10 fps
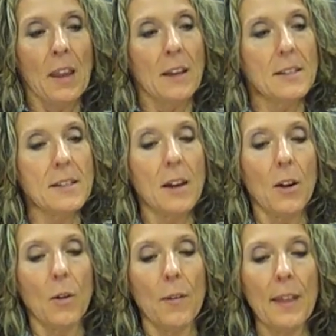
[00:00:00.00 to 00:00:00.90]

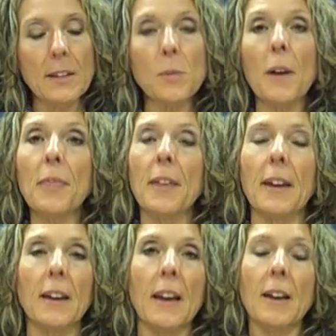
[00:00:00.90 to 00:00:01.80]
So that's one
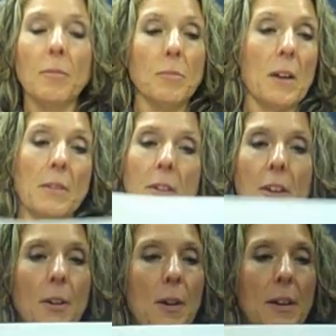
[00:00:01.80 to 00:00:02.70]
thing, and you
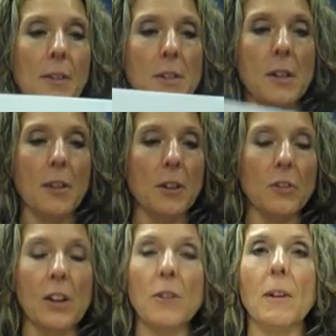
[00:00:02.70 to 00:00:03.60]
know, this is another
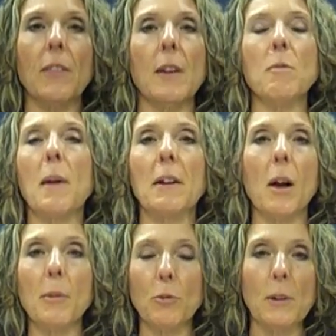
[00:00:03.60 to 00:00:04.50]
continuing theme. No matter
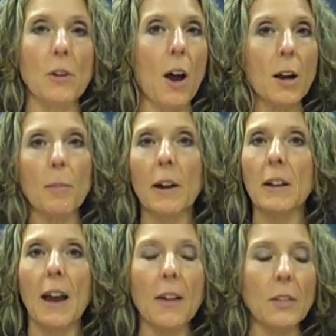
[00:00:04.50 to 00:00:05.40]
how much we talk about
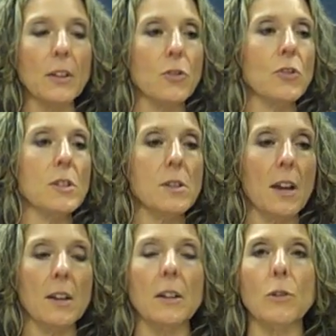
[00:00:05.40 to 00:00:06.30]
it, athletes just
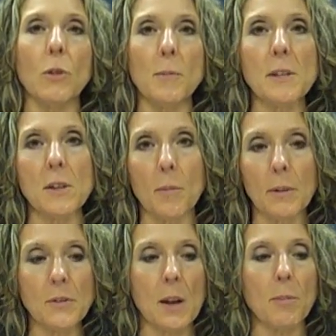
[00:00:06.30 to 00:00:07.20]
take an enormous number
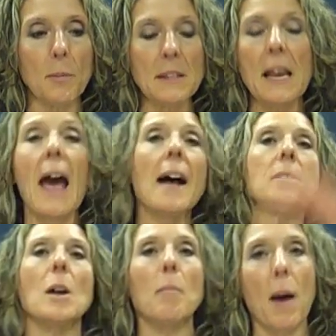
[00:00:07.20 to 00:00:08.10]
of supplements
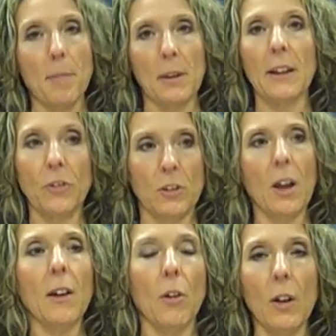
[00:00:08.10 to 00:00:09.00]
as a population,
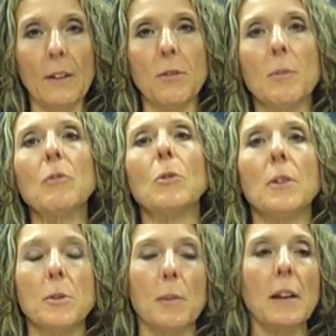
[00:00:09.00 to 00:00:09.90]
not all of them, of
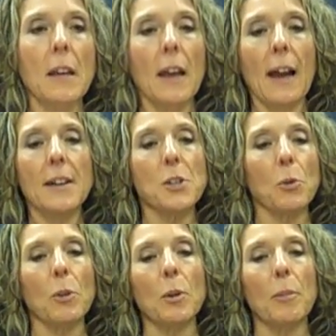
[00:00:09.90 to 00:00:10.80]
course, but as a
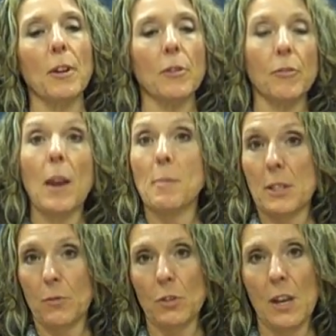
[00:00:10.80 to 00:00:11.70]
group, they're
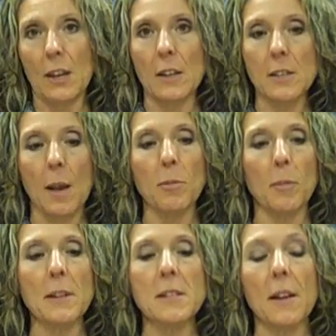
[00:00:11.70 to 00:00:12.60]
famous for taking
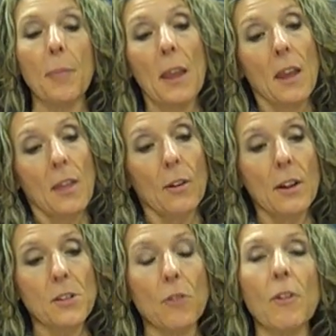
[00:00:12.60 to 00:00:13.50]
supplements, and they're
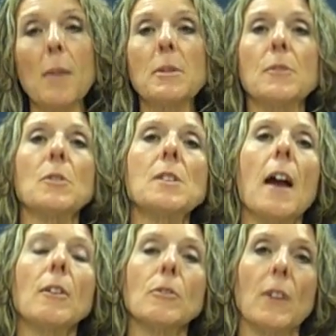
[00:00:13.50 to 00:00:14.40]
also famous for
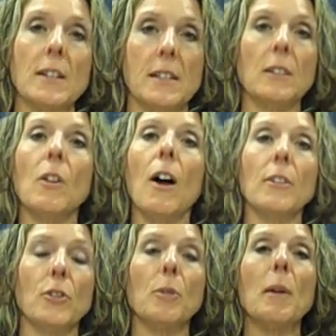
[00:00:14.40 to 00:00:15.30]
sacrificing
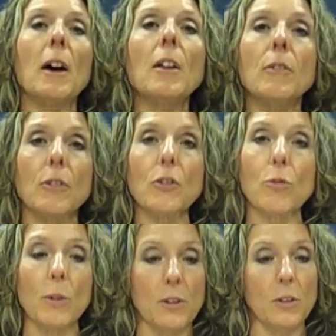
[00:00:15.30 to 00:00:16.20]
long-term health for
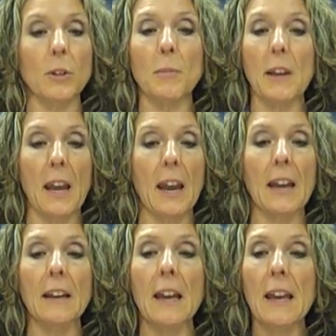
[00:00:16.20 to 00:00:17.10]
short-term
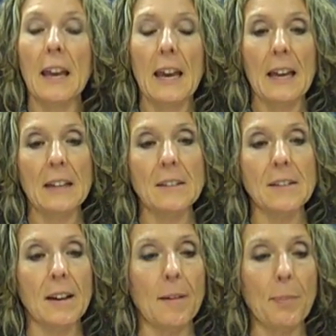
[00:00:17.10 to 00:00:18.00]
gain, and
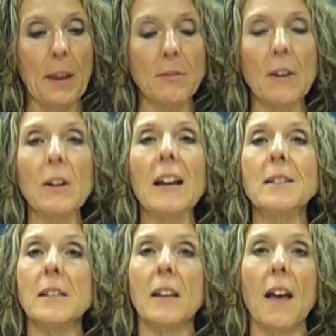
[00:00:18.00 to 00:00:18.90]
uh, I've never had a
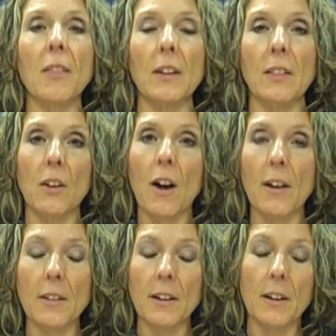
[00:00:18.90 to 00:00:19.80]
sick athlete in the
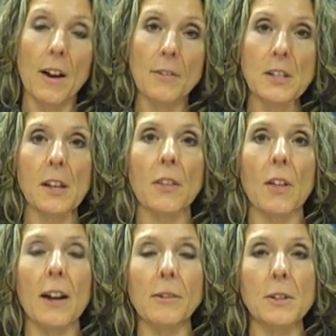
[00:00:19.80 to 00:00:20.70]
office that
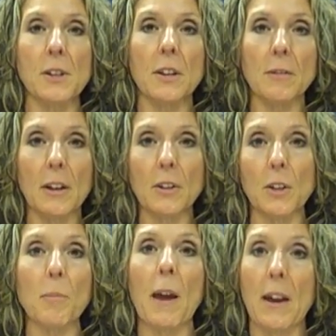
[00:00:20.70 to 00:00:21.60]
thought it was a, a
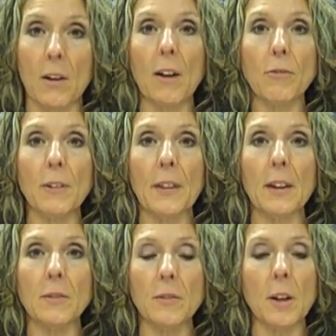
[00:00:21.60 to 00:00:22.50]
good payoff when
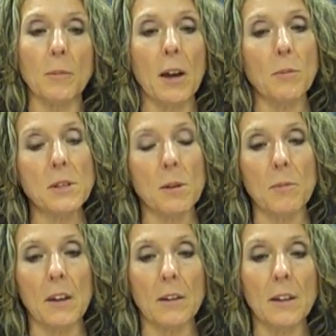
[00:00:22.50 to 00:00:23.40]
they come down with
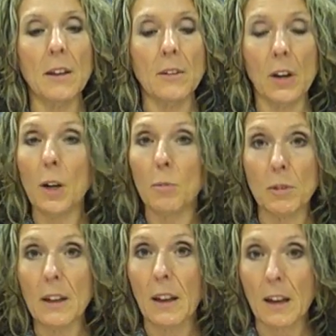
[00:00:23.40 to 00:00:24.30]
something terrible
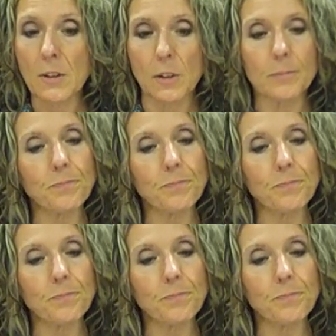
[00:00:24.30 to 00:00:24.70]
like cancer.